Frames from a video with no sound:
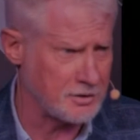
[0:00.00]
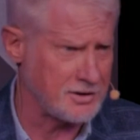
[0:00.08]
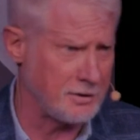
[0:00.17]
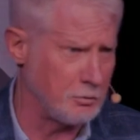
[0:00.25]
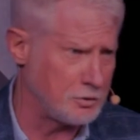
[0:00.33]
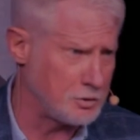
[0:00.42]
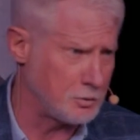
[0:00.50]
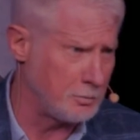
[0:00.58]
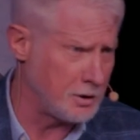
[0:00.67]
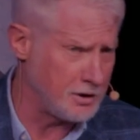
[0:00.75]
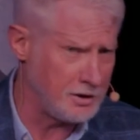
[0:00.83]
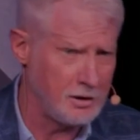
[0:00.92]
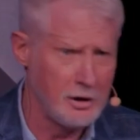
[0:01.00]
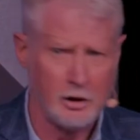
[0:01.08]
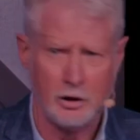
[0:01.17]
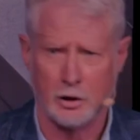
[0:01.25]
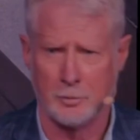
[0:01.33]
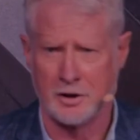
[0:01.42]
they want your money
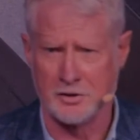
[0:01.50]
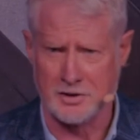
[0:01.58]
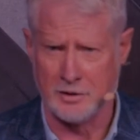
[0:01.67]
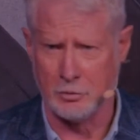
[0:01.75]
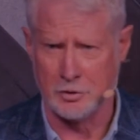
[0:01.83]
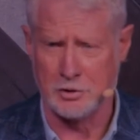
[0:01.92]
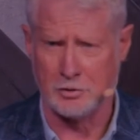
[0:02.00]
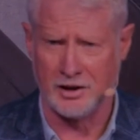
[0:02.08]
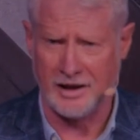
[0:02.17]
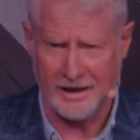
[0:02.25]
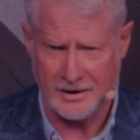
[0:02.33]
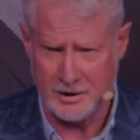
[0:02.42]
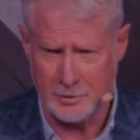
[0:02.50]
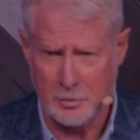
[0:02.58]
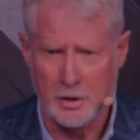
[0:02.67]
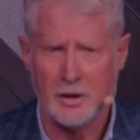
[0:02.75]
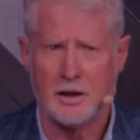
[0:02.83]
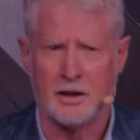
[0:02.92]
or because they want you to like them,
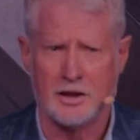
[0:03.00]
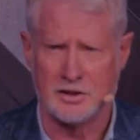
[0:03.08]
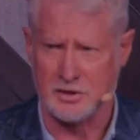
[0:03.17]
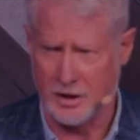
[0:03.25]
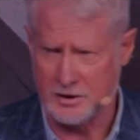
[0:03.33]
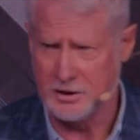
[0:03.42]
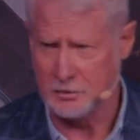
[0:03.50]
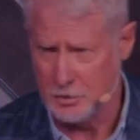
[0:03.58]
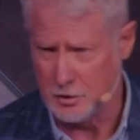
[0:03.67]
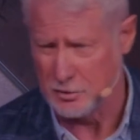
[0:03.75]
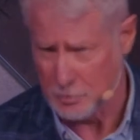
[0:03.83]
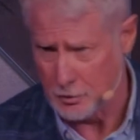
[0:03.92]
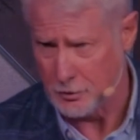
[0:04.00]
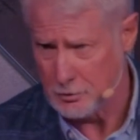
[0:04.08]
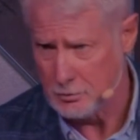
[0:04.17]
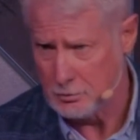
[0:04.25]
is not telling you the truth.